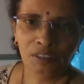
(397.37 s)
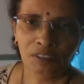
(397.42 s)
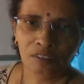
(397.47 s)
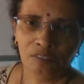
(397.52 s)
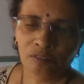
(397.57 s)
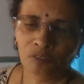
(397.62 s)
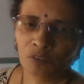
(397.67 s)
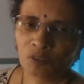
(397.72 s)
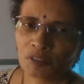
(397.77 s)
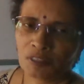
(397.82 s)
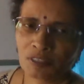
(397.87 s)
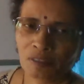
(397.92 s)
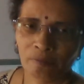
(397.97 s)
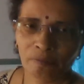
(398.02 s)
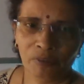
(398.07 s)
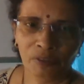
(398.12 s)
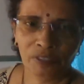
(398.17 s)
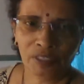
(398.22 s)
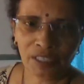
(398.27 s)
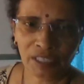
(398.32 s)
force
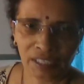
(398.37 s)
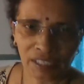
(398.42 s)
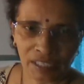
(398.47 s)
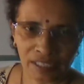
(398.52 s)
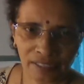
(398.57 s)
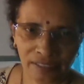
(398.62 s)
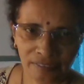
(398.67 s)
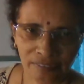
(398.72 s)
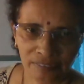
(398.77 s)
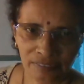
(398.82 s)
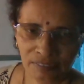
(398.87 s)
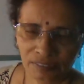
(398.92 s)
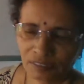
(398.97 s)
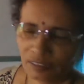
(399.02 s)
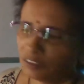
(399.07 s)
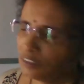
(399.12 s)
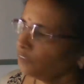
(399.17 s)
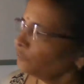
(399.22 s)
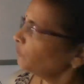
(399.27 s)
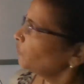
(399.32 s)
upon area.
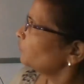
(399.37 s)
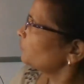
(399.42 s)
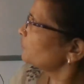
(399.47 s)
So force